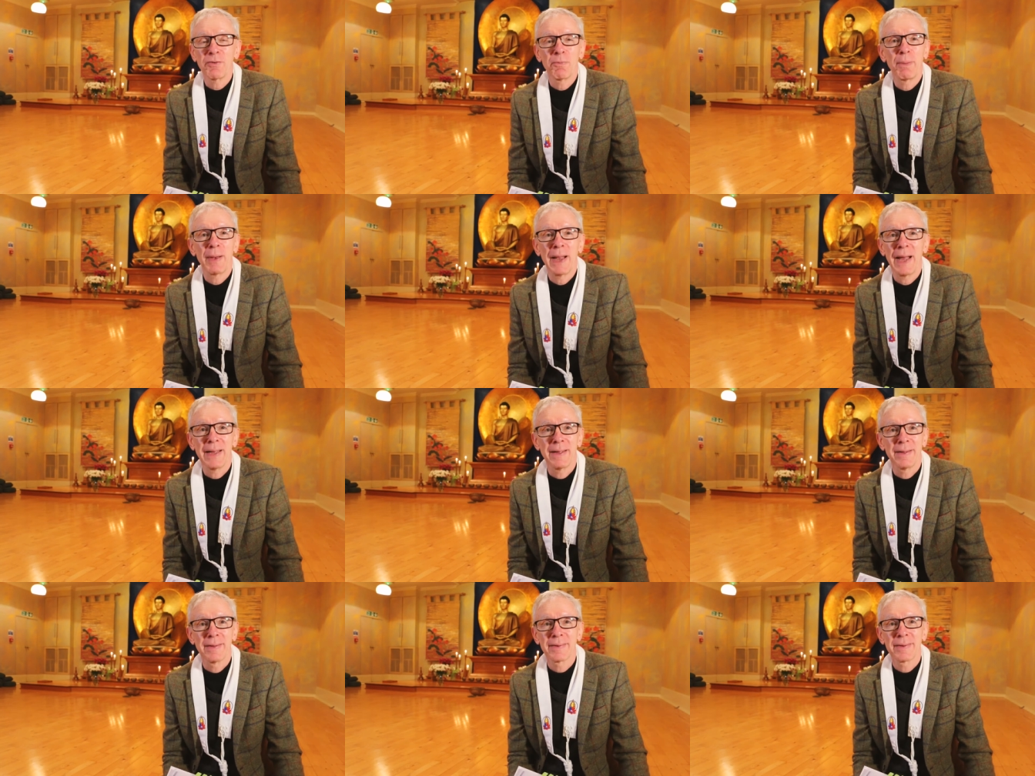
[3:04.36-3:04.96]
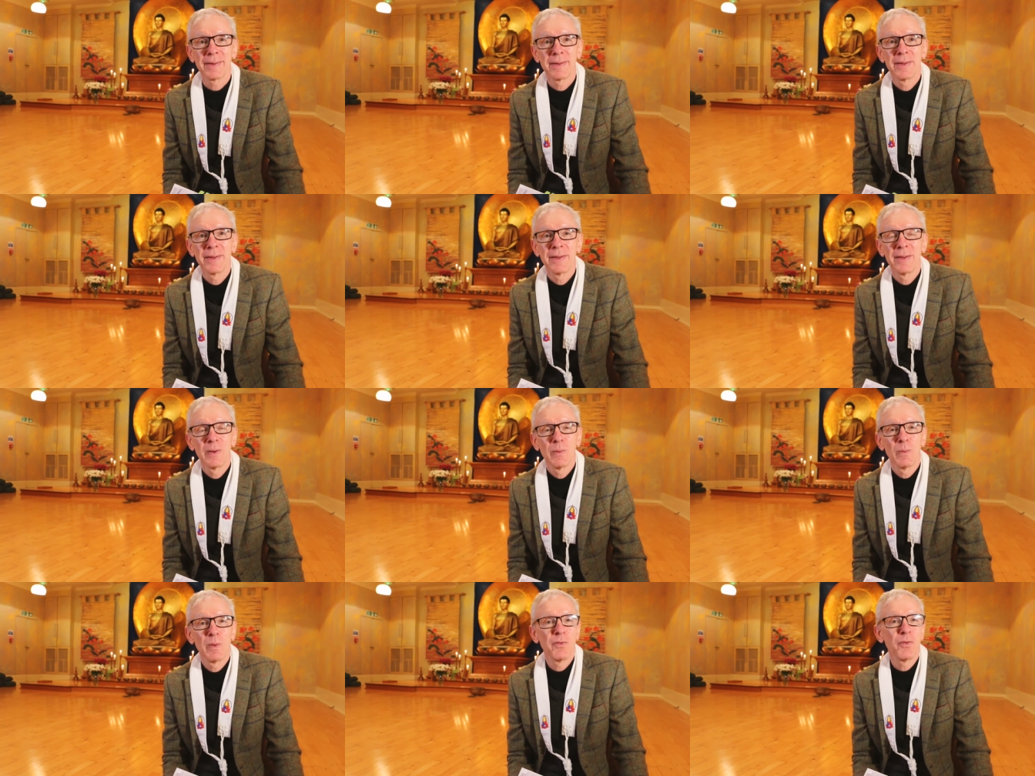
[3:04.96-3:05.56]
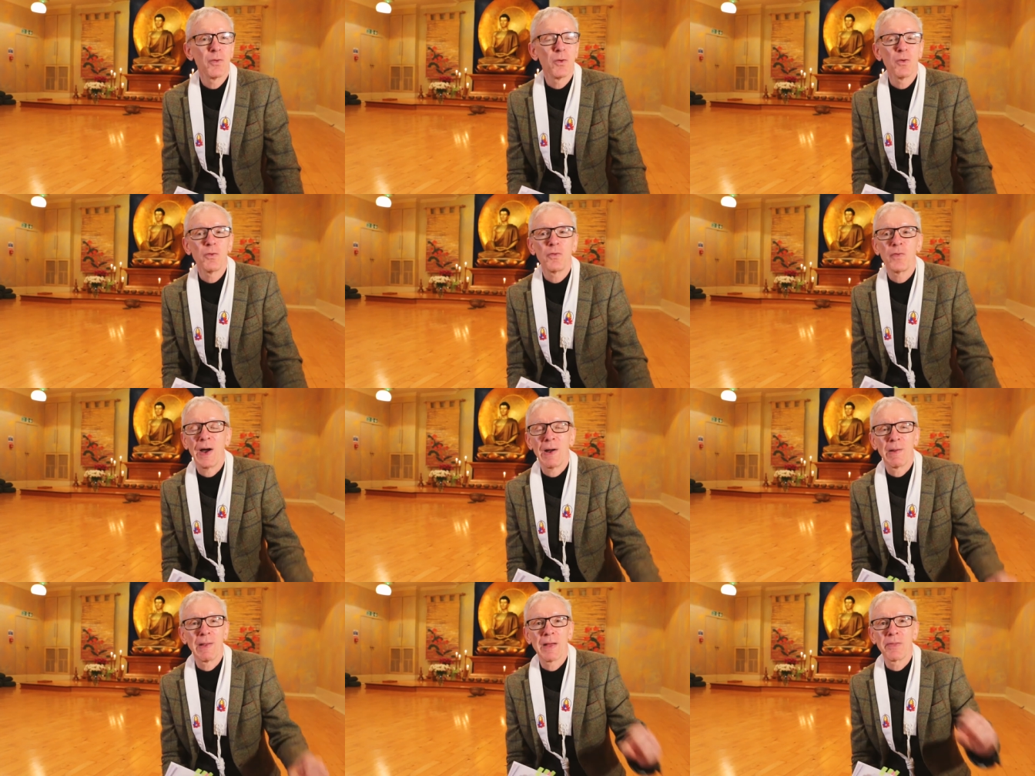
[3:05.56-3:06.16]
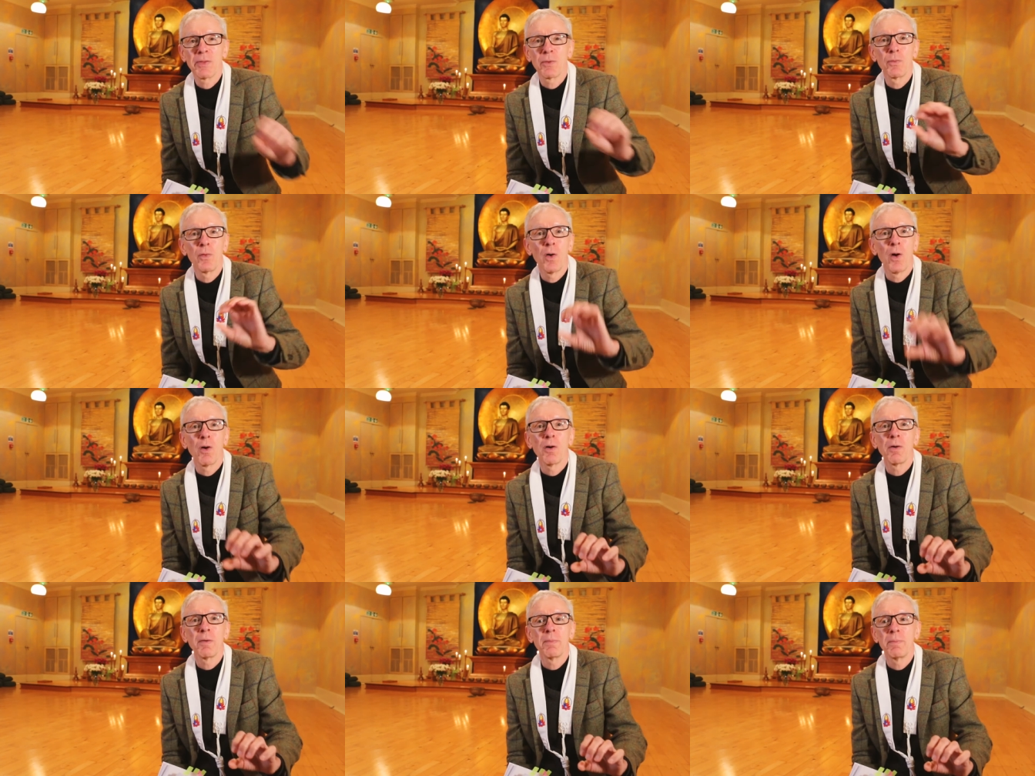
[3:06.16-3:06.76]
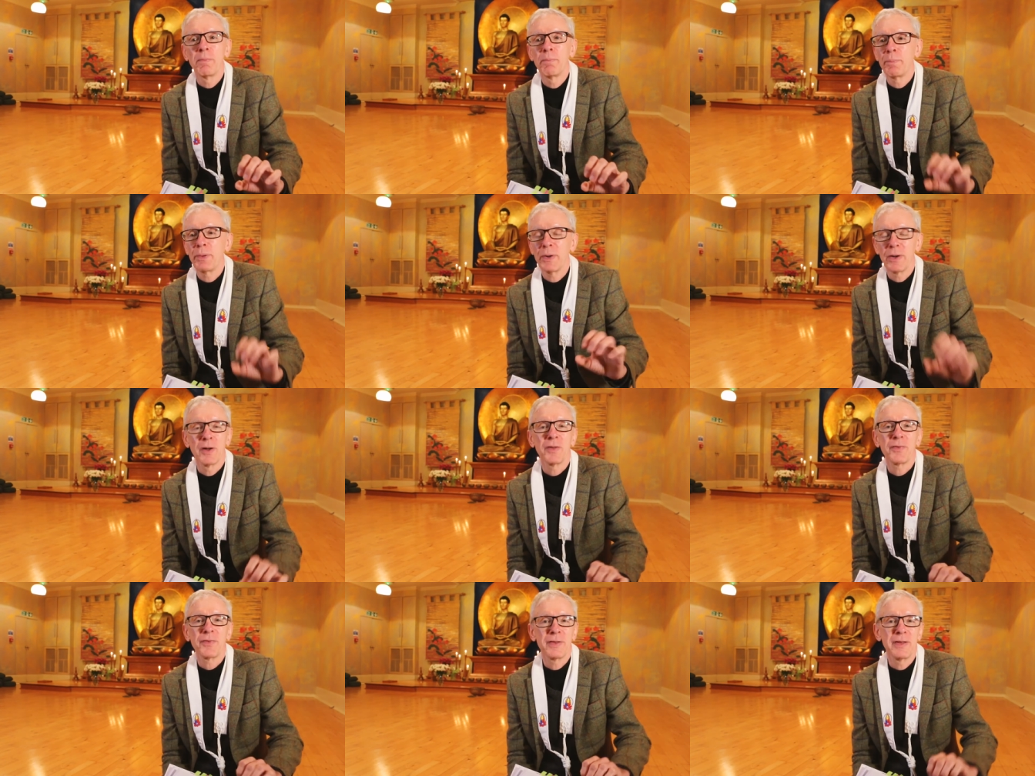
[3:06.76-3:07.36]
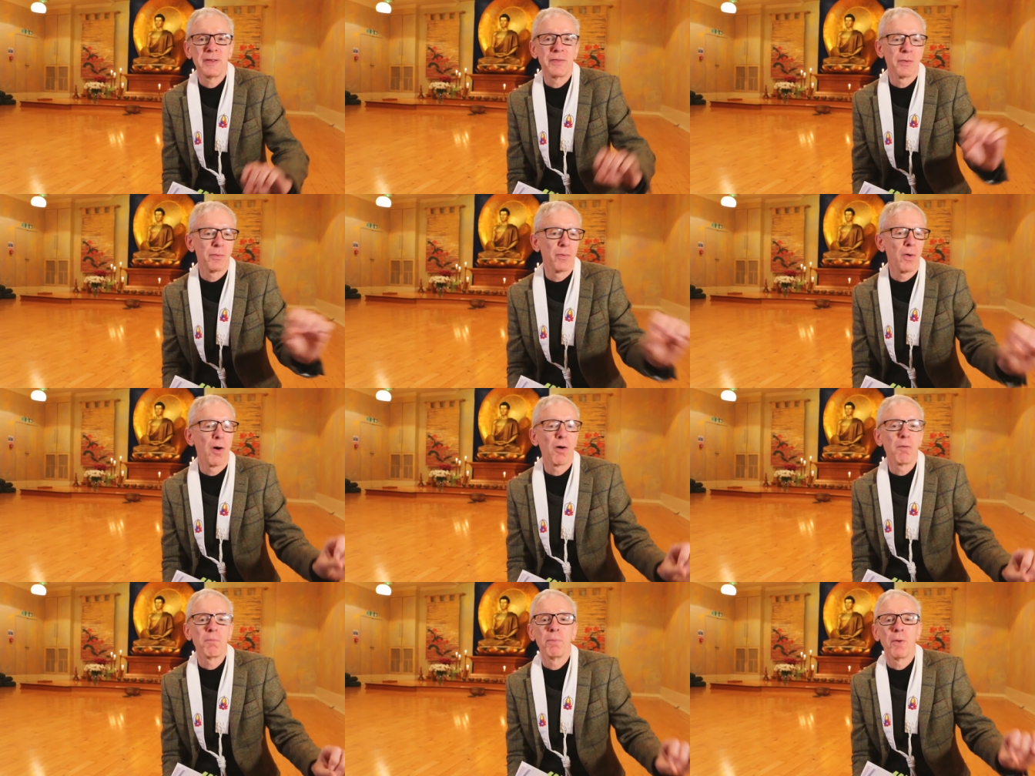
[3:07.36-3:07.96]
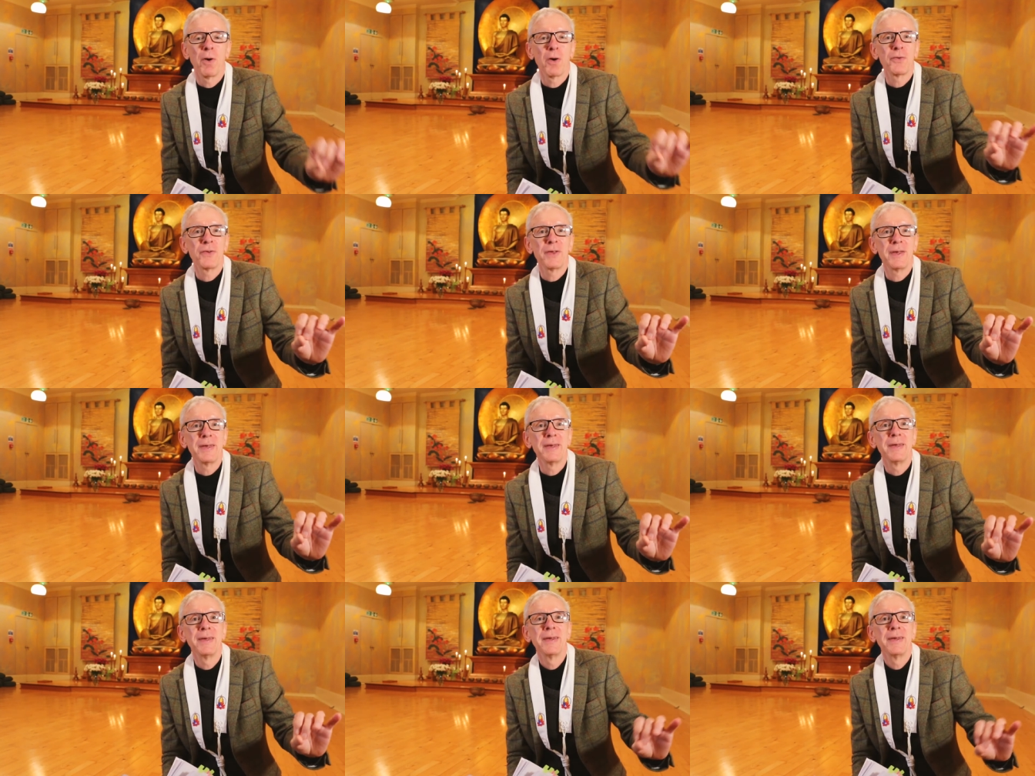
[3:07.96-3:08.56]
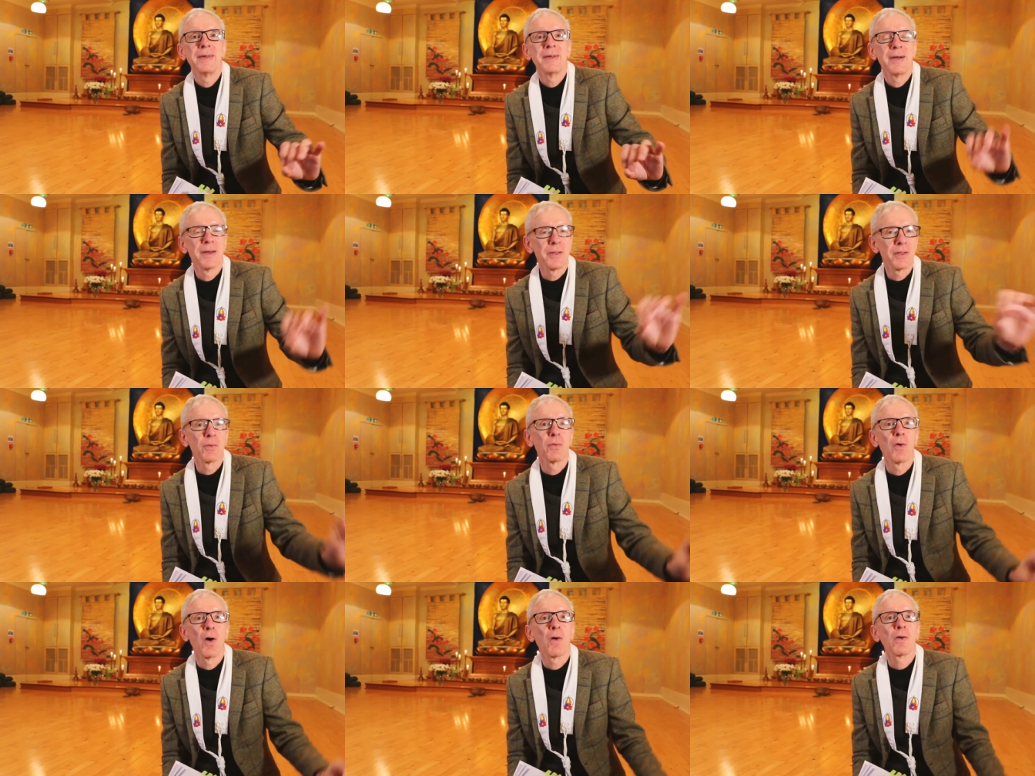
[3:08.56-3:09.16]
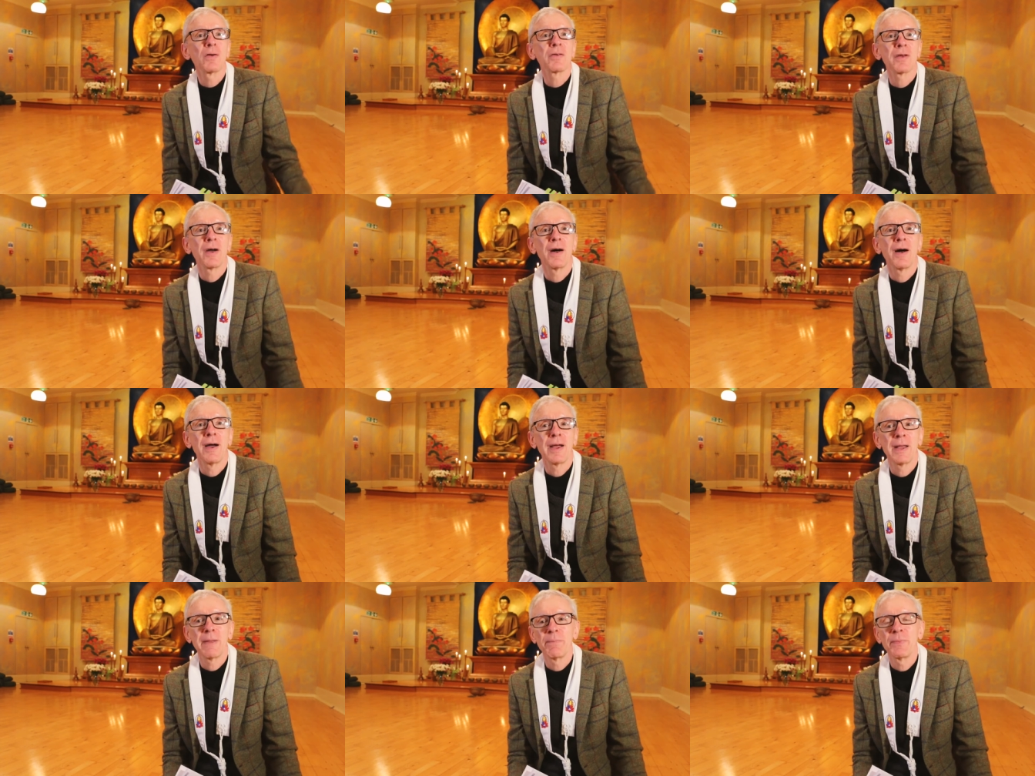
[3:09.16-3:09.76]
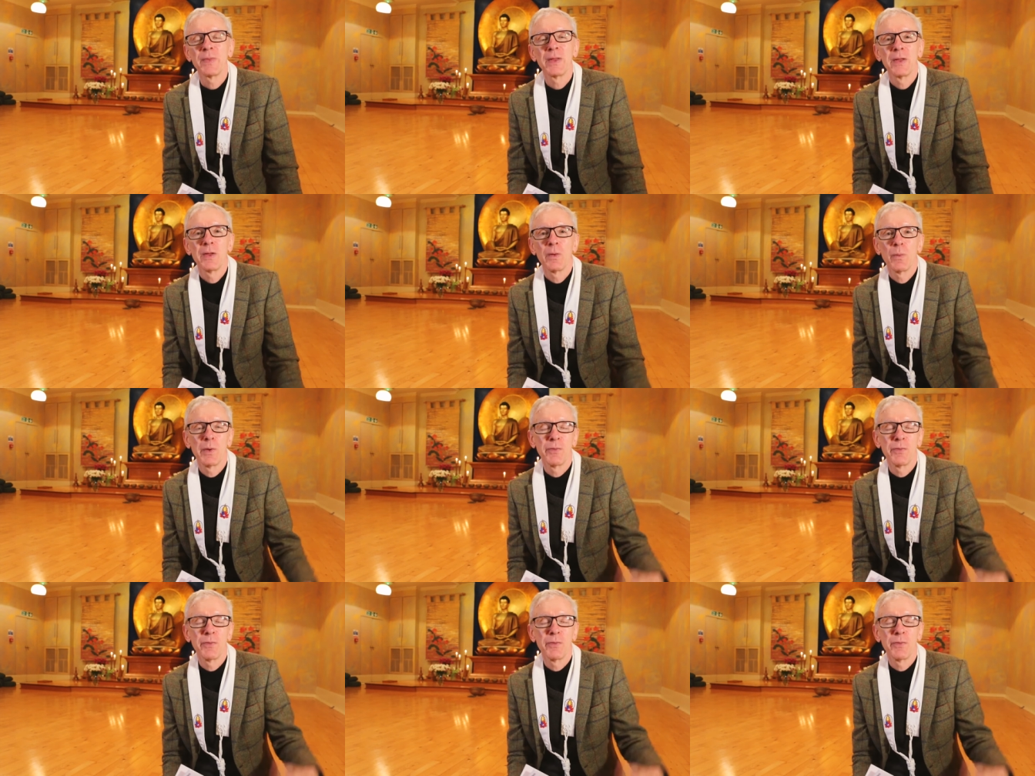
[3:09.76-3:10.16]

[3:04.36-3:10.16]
of place. We've all felt like the wrong person in the wrong body at the wrong time.